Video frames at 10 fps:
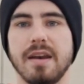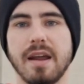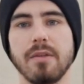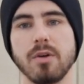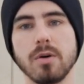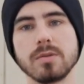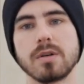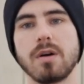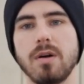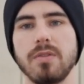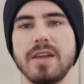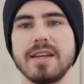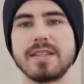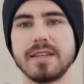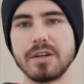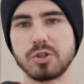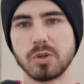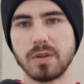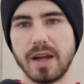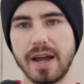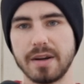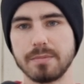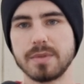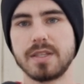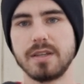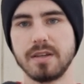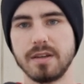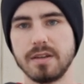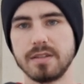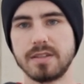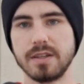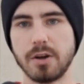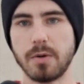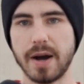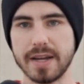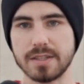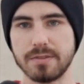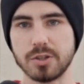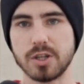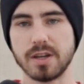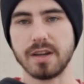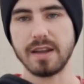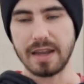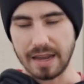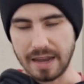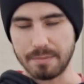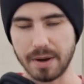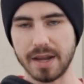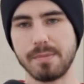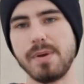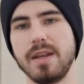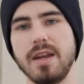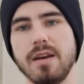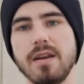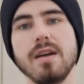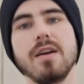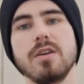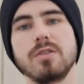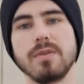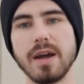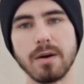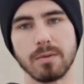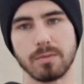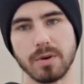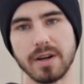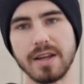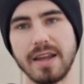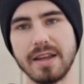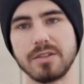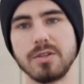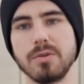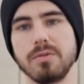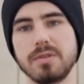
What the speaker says: Now, those are all the essential items to go ice fishing, in my opinion. So now we're going to get to